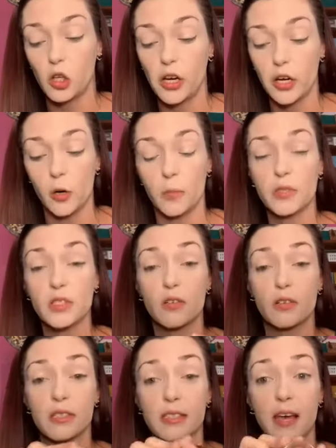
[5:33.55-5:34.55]
It almost
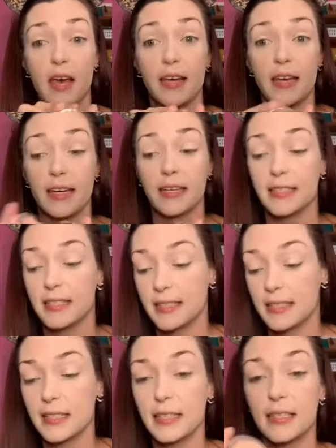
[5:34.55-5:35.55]
looks like it's
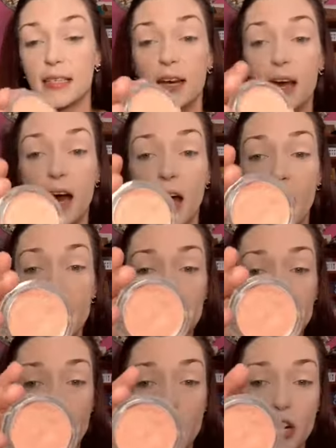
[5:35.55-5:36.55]

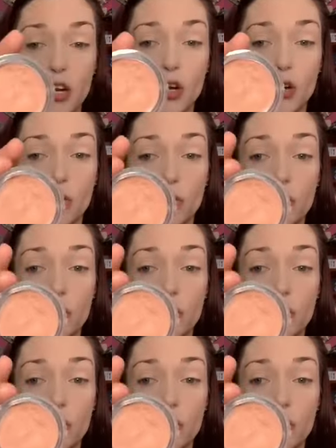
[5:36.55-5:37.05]
eyeshadow.